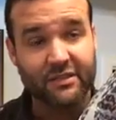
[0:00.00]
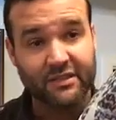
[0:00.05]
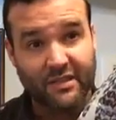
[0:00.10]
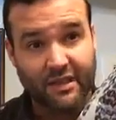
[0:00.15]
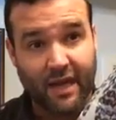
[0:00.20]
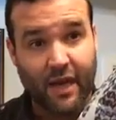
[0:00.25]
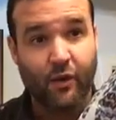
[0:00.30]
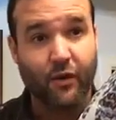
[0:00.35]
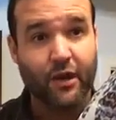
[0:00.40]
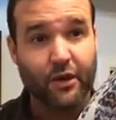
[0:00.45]

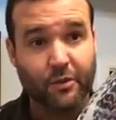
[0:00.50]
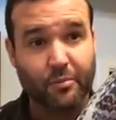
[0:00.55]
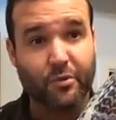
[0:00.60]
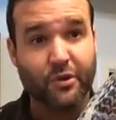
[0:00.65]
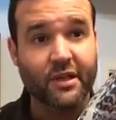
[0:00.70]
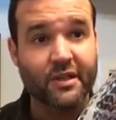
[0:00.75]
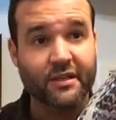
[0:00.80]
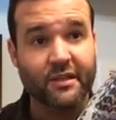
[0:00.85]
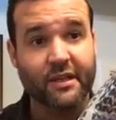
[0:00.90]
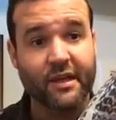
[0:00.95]
allow air to
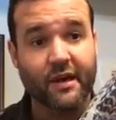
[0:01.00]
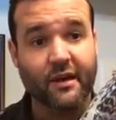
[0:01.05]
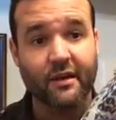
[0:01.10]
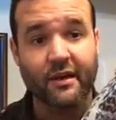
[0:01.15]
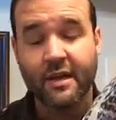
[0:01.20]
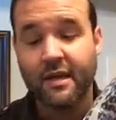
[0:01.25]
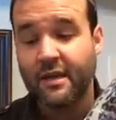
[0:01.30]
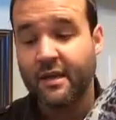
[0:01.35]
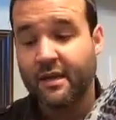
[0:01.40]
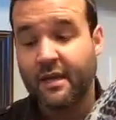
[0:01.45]
breathe in there,
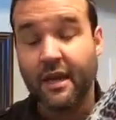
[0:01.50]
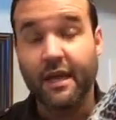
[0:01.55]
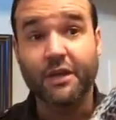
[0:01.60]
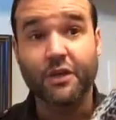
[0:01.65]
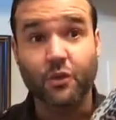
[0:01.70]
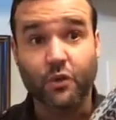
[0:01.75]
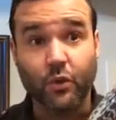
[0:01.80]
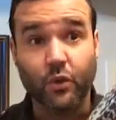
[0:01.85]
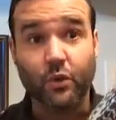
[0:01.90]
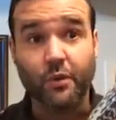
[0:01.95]
and
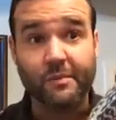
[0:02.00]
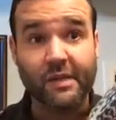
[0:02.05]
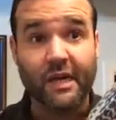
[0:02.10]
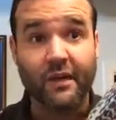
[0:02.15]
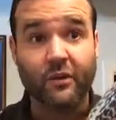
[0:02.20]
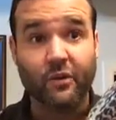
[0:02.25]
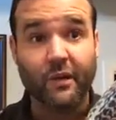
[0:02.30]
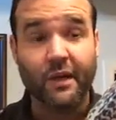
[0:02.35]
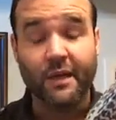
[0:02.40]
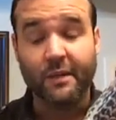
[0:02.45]
you'll cool them down
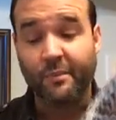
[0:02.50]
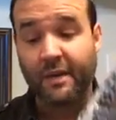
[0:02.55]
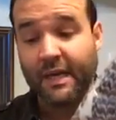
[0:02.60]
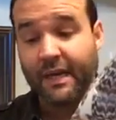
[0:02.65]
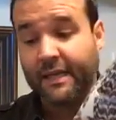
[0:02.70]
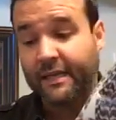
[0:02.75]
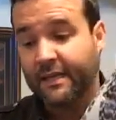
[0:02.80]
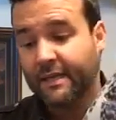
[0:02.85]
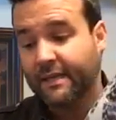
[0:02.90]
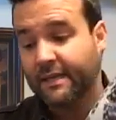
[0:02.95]
quick,
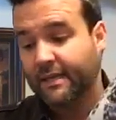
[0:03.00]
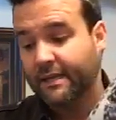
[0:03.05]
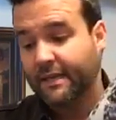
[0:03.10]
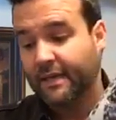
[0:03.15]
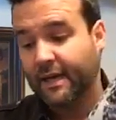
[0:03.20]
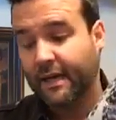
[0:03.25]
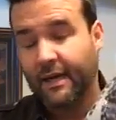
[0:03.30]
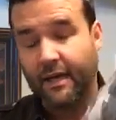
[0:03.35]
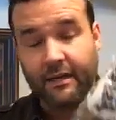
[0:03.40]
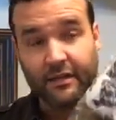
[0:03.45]
man.
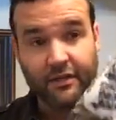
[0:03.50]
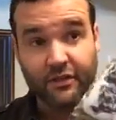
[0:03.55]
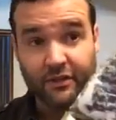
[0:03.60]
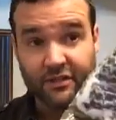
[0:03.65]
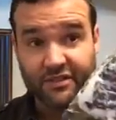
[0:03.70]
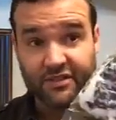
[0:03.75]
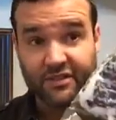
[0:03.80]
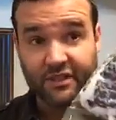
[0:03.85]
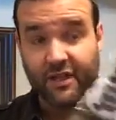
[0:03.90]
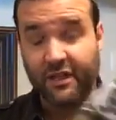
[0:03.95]
Good
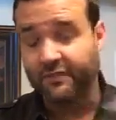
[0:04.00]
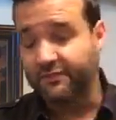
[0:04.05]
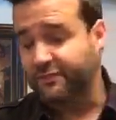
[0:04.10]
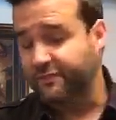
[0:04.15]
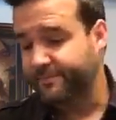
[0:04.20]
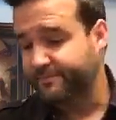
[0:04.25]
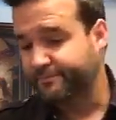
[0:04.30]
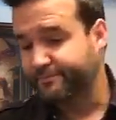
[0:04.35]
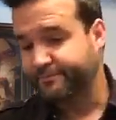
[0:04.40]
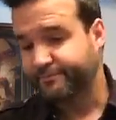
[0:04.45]
stuff.
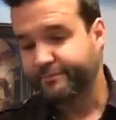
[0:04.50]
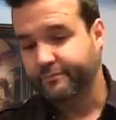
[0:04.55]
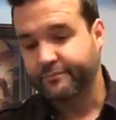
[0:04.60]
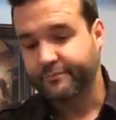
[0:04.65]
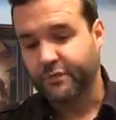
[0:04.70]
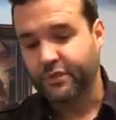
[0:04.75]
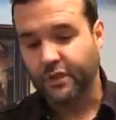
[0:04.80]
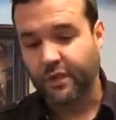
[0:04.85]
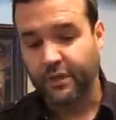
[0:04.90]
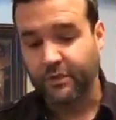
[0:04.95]

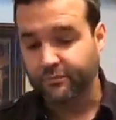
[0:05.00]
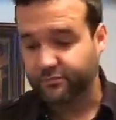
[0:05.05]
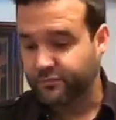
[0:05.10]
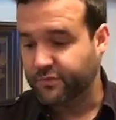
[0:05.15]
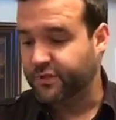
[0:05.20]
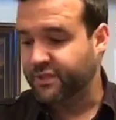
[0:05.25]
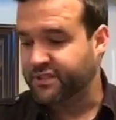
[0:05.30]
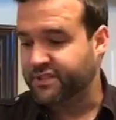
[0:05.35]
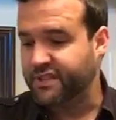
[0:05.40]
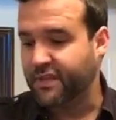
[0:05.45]
So
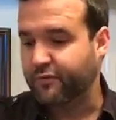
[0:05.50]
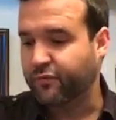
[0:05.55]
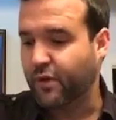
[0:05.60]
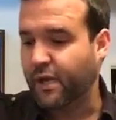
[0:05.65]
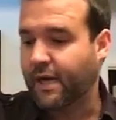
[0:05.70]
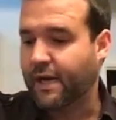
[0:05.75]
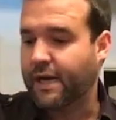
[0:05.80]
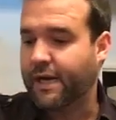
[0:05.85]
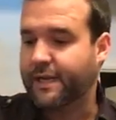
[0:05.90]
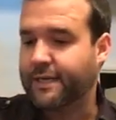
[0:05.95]
just
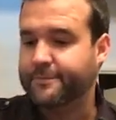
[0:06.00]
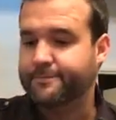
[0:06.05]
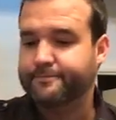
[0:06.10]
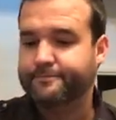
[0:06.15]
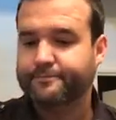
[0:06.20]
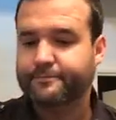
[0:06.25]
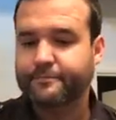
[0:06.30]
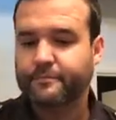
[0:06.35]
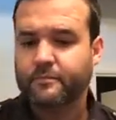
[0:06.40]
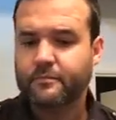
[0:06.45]
FYI.
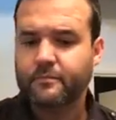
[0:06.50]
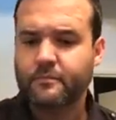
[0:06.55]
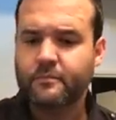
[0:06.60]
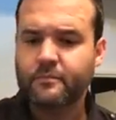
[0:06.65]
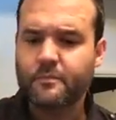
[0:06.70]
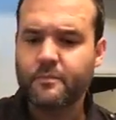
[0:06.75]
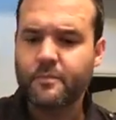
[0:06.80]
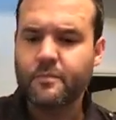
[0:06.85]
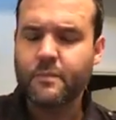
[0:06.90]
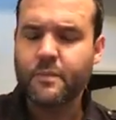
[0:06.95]

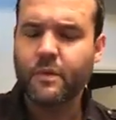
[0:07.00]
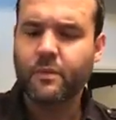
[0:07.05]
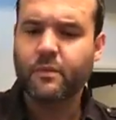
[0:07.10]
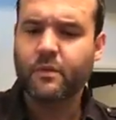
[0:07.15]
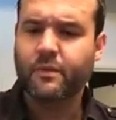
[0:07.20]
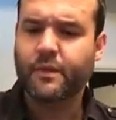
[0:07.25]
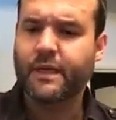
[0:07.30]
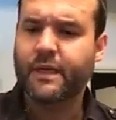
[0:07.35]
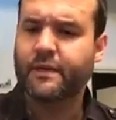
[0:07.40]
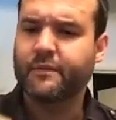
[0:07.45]
What do
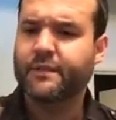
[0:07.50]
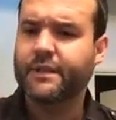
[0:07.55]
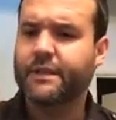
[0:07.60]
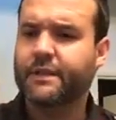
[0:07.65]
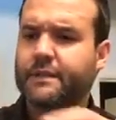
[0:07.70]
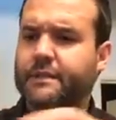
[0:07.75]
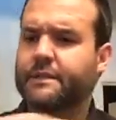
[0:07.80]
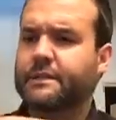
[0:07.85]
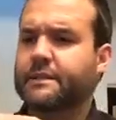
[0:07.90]
we have here?